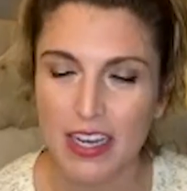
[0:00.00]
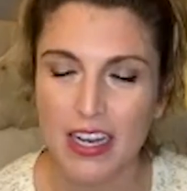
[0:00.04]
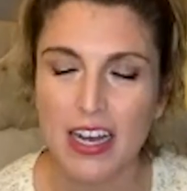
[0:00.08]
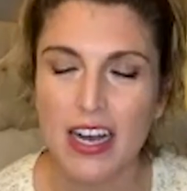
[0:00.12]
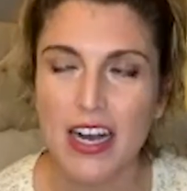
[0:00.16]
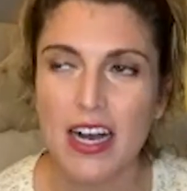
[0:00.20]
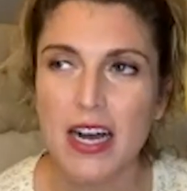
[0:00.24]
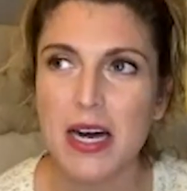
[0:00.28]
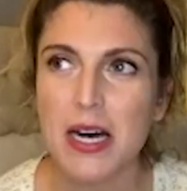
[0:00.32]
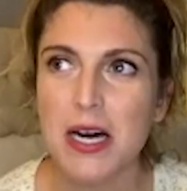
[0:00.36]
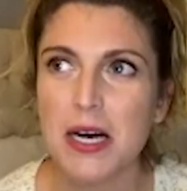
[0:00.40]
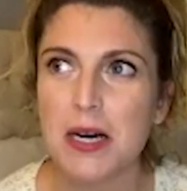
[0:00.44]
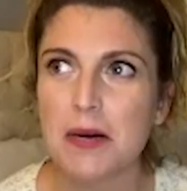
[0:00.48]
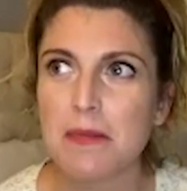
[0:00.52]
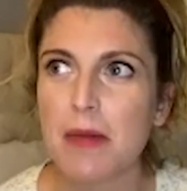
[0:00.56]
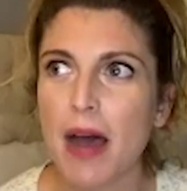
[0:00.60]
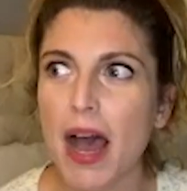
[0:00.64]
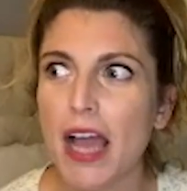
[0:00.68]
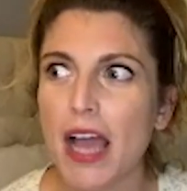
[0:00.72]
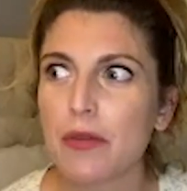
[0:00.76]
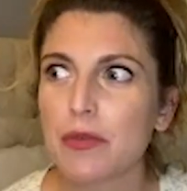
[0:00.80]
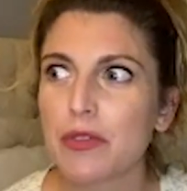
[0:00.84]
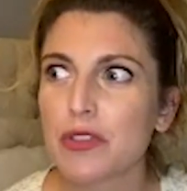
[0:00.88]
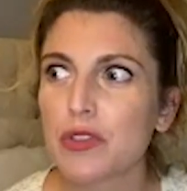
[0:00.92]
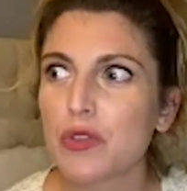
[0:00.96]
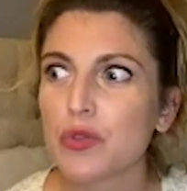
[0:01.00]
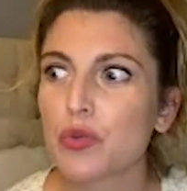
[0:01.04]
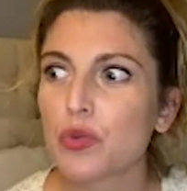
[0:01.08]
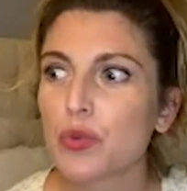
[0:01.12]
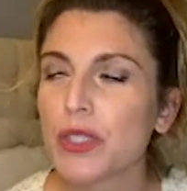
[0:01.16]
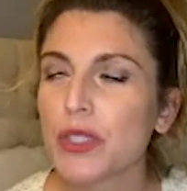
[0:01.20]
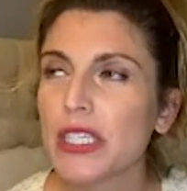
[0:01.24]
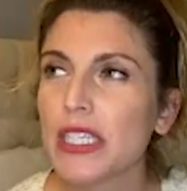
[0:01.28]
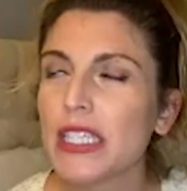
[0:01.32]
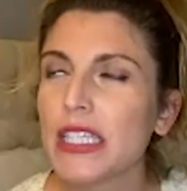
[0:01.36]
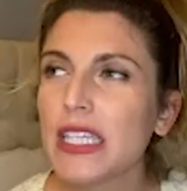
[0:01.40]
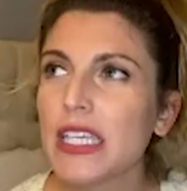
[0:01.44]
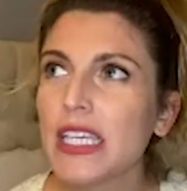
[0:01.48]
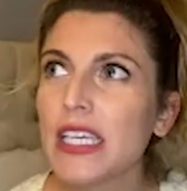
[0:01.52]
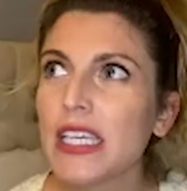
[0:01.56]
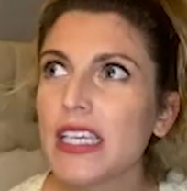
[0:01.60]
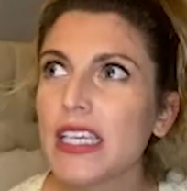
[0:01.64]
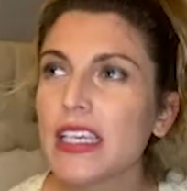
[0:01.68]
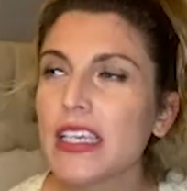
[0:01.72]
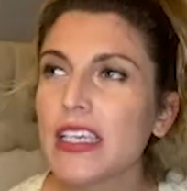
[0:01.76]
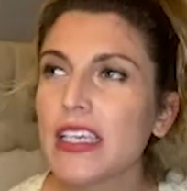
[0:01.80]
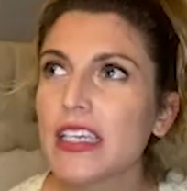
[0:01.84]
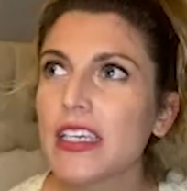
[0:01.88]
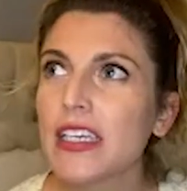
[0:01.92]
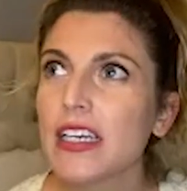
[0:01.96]
Um, I was
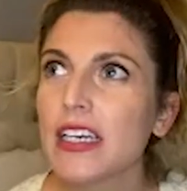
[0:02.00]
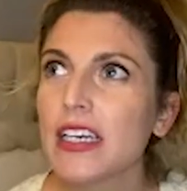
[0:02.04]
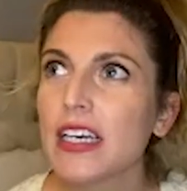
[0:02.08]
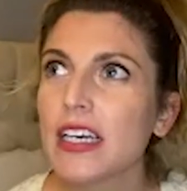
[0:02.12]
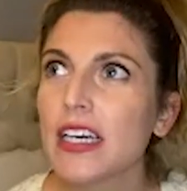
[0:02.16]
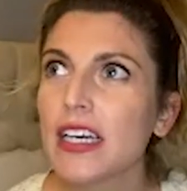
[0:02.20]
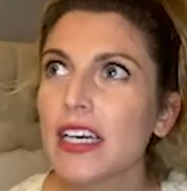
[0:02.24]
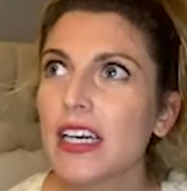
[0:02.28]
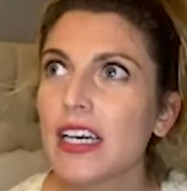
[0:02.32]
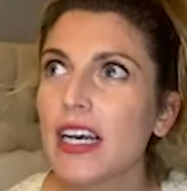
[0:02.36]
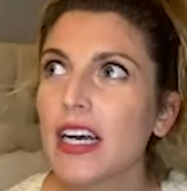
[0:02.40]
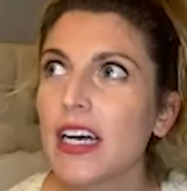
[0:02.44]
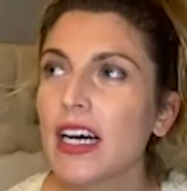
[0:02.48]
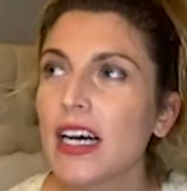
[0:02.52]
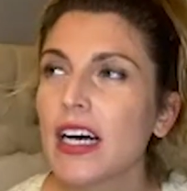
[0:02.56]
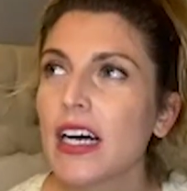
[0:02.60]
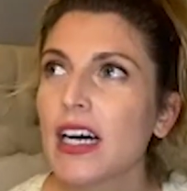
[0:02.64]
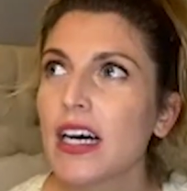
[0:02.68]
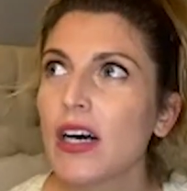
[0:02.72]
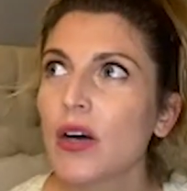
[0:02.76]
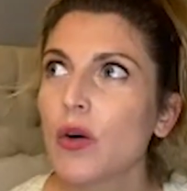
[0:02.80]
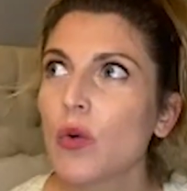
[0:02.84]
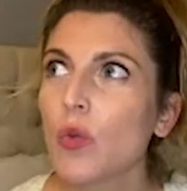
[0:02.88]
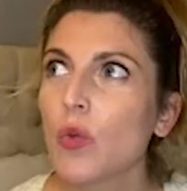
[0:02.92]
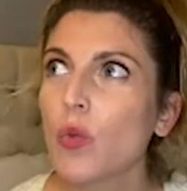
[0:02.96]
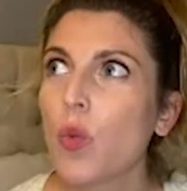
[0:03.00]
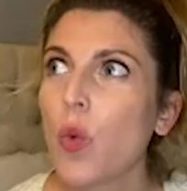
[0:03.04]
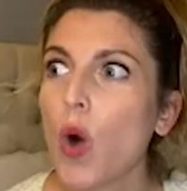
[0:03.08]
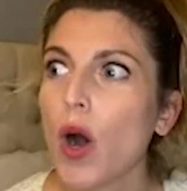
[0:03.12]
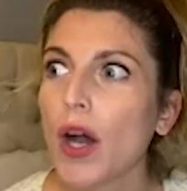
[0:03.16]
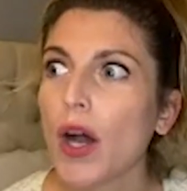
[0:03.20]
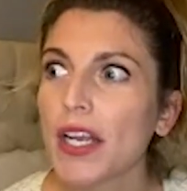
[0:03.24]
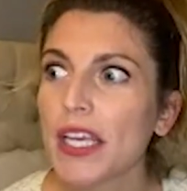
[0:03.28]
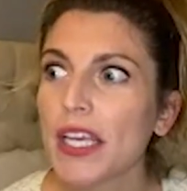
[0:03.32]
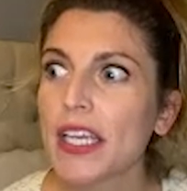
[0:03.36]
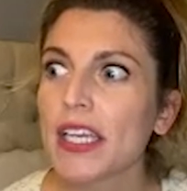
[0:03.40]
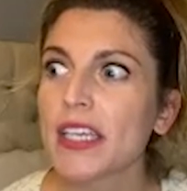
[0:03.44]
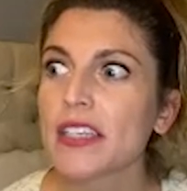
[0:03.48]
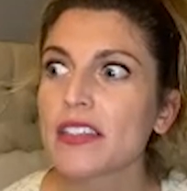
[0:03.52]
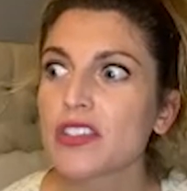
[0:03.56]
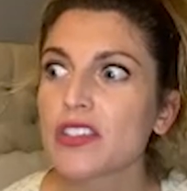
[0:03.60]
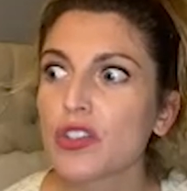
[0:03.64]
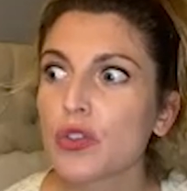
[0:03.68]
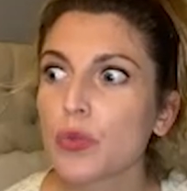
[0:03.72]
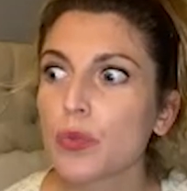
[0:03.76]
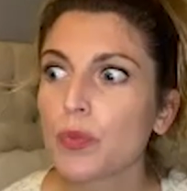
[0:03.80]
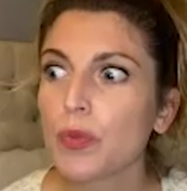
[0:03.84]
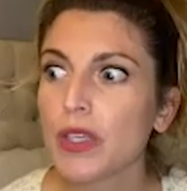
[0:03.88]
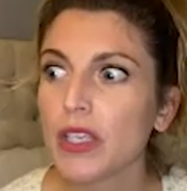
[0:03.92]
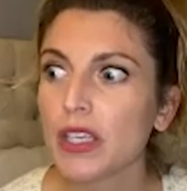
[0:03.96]
really wanting it
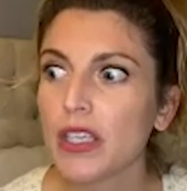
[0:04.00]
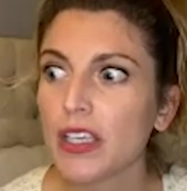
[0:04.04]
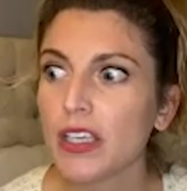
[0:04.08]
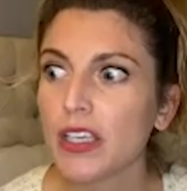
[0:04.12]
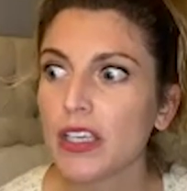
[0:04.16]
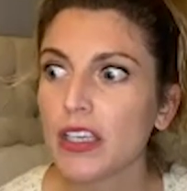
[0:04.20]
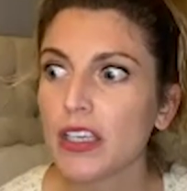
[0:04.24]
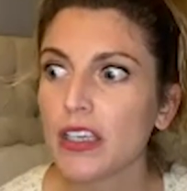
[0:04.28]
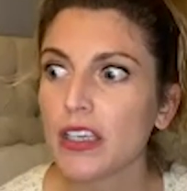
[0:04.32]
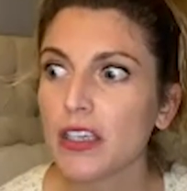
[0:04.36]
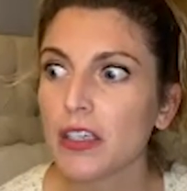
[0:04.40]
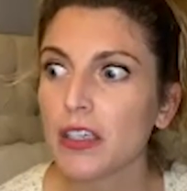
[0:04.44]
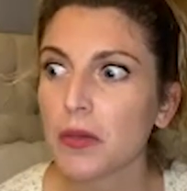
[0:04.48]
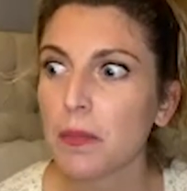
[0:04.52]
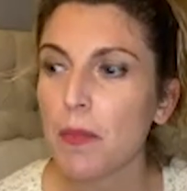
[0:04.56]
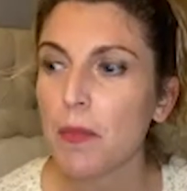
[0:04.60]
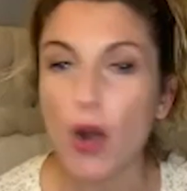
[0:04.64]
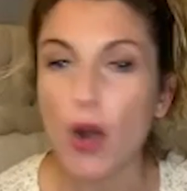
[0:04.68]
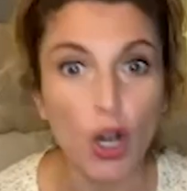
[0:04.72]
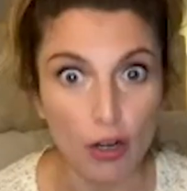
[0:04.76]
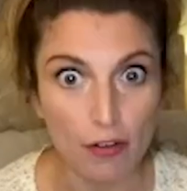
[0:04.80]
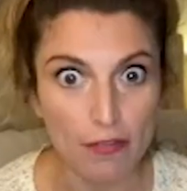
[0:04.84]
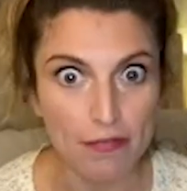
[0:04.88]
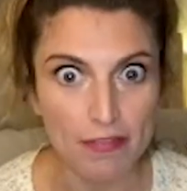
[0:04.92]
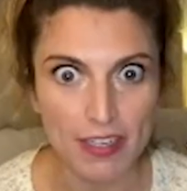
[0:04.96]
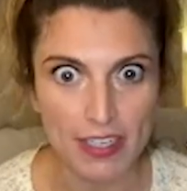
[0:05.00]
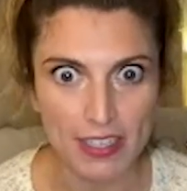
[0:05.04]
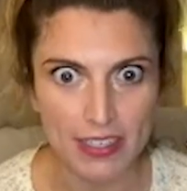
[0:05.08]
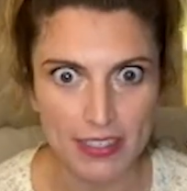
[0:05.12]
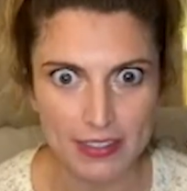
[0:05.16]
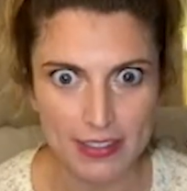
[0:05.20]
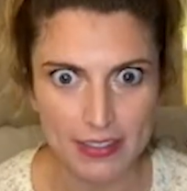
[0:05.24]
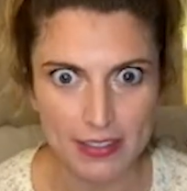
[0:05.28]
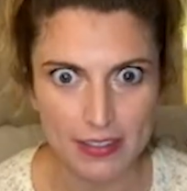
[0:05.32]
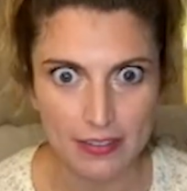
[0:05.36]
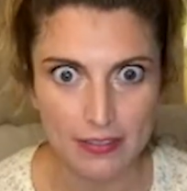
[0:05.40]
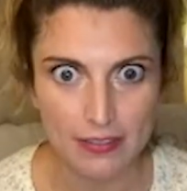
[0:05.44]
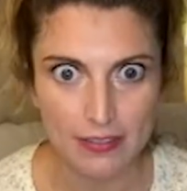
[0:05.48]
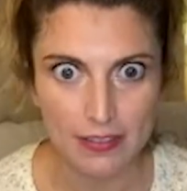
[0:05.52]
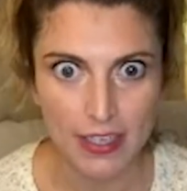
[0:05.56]
to be perfect.